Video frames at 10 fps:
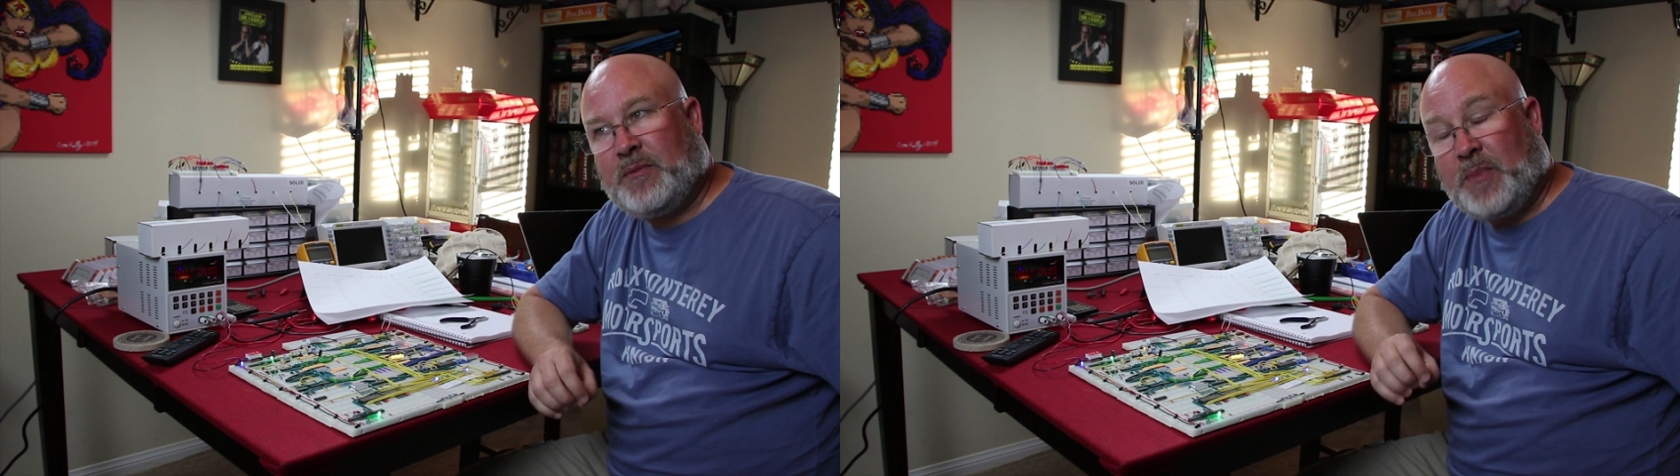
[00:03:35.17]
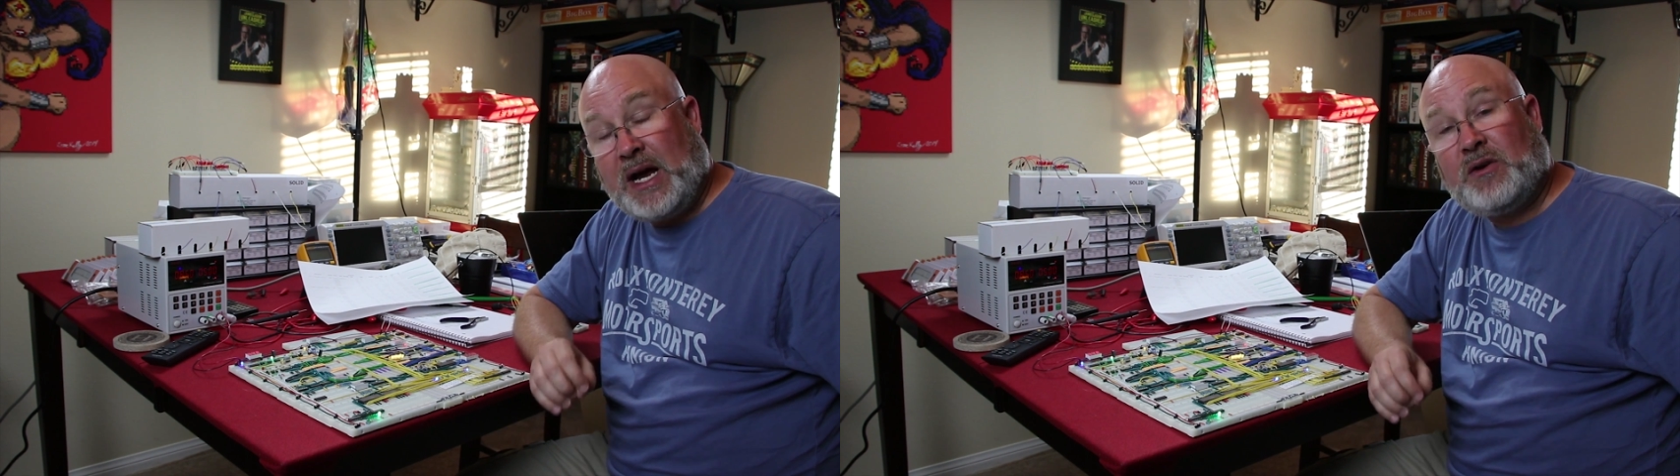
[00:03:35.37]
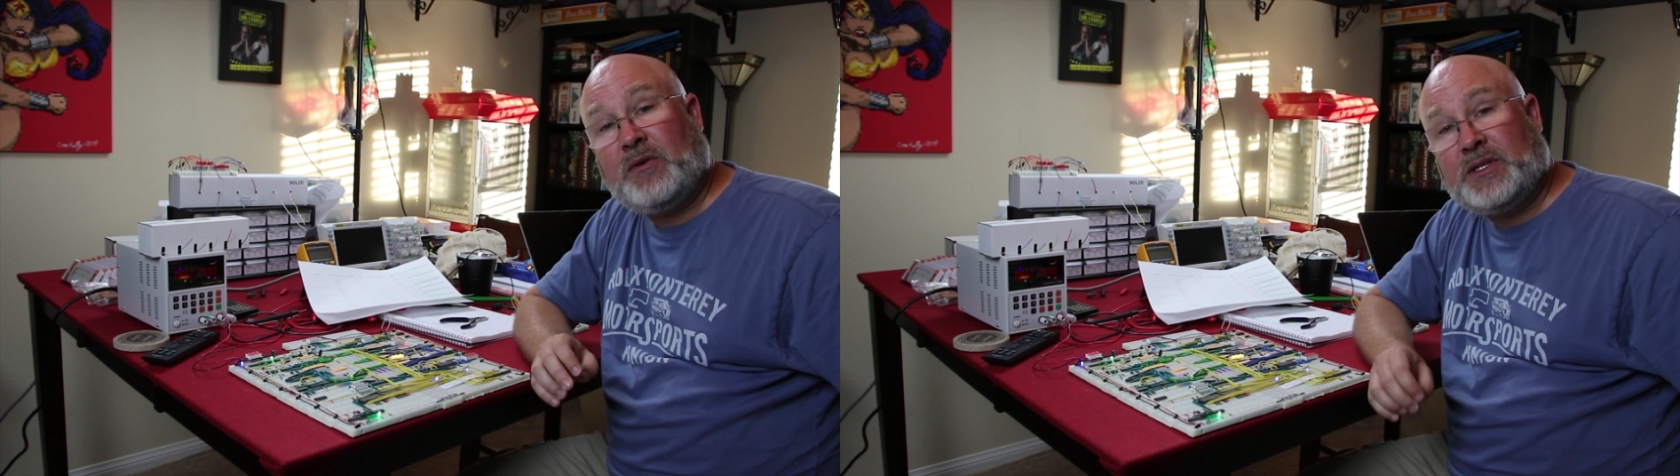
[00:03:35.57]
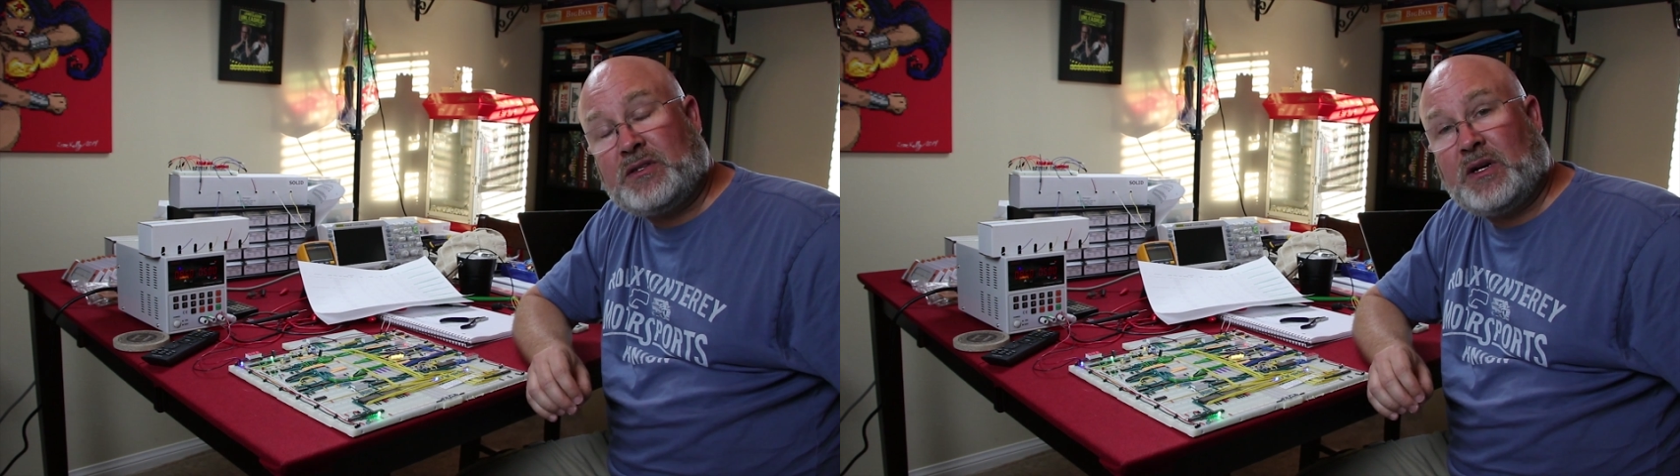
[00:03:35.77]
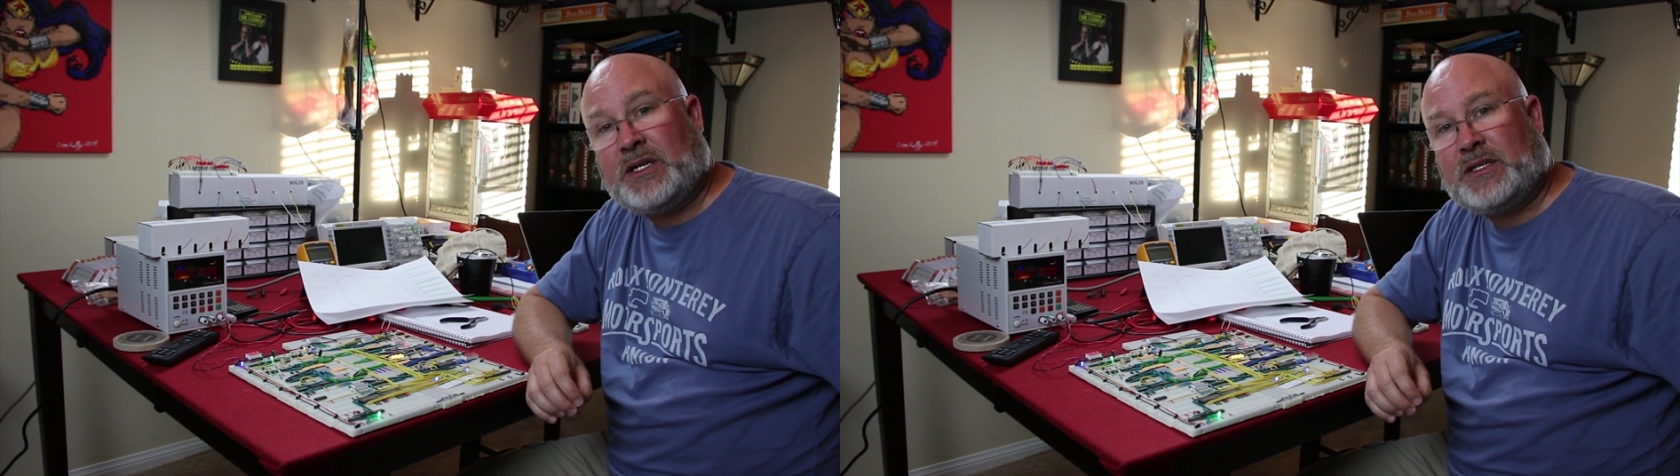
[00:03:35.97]
micro
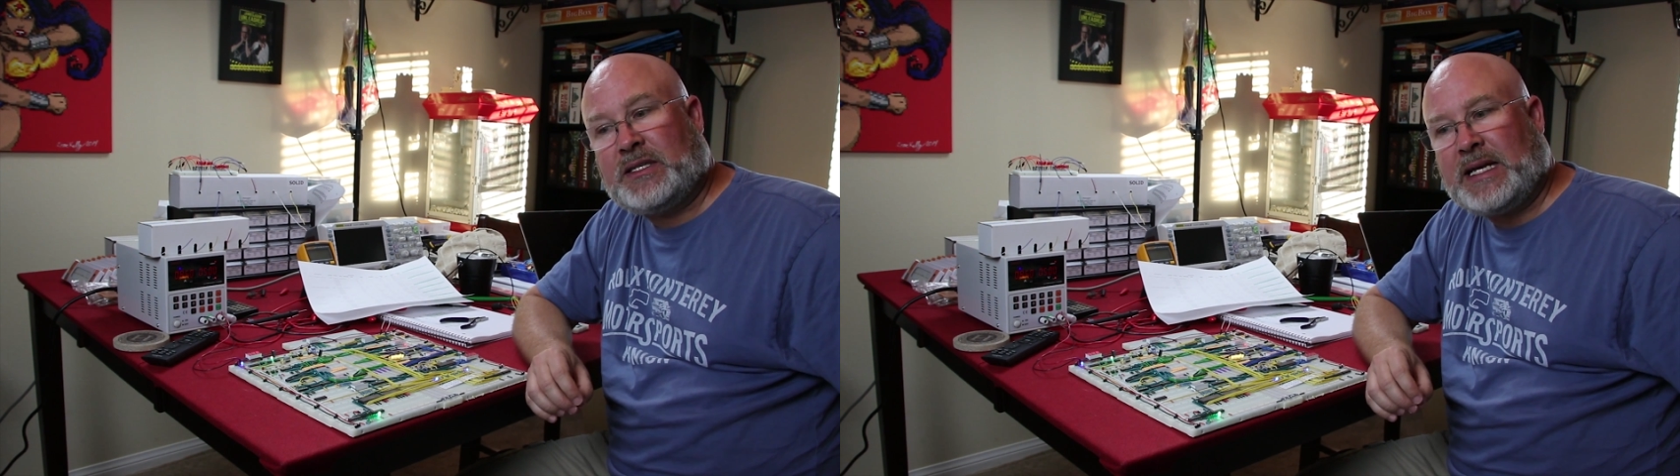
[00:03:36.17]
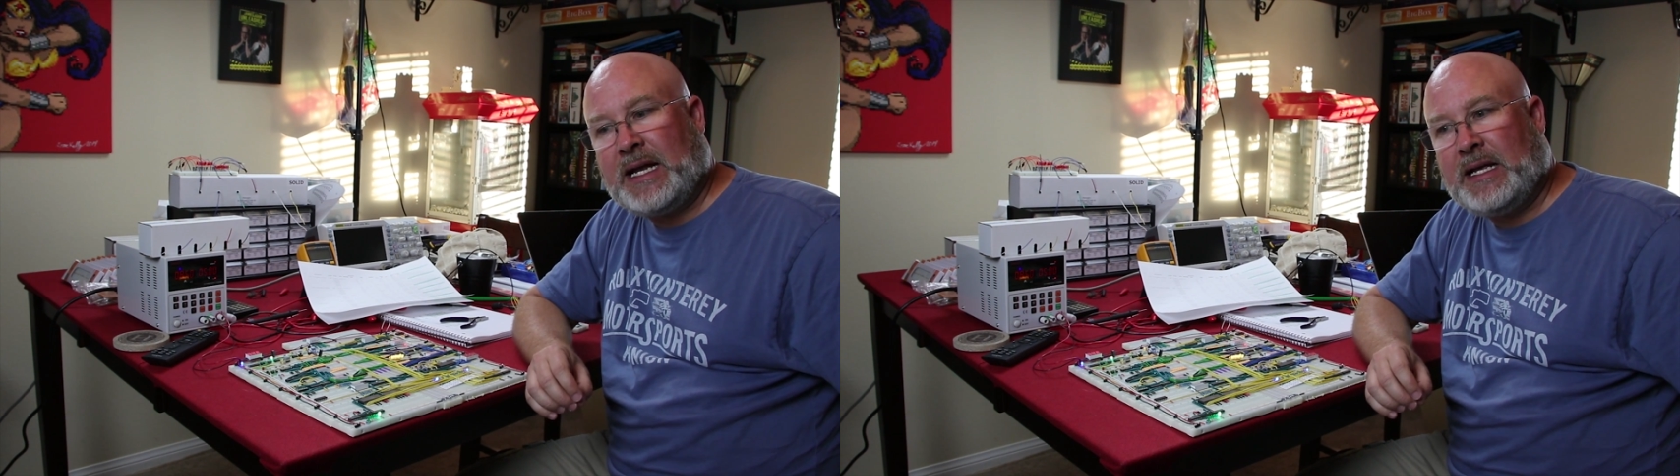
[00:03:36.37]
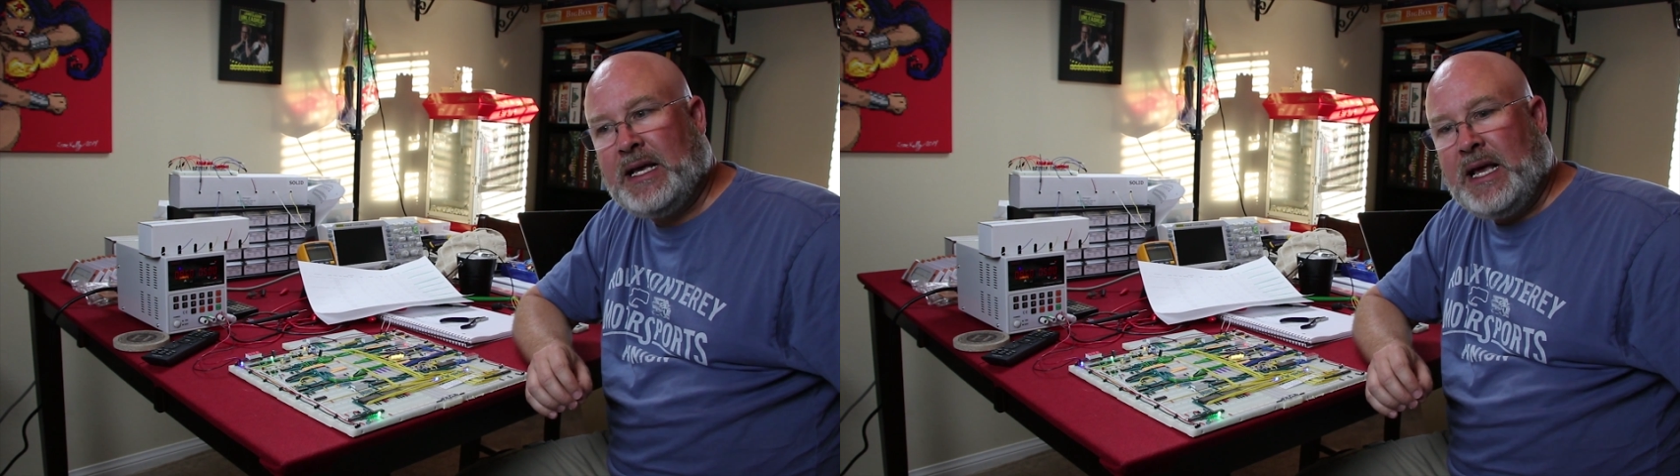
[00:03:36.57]
instruction set,